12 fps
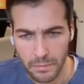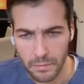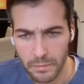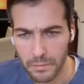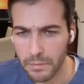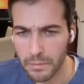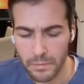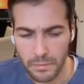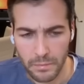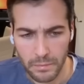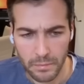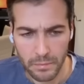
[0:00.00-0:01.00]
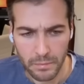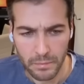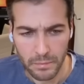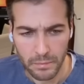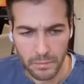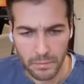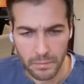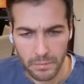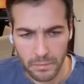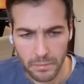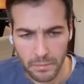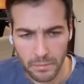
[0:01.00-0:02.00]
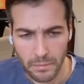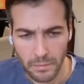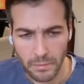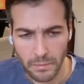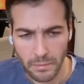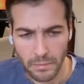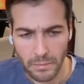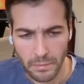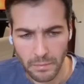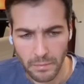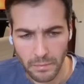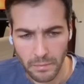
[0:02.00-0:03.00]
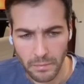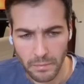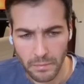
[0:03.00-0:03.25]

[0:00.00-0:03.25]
[no speech]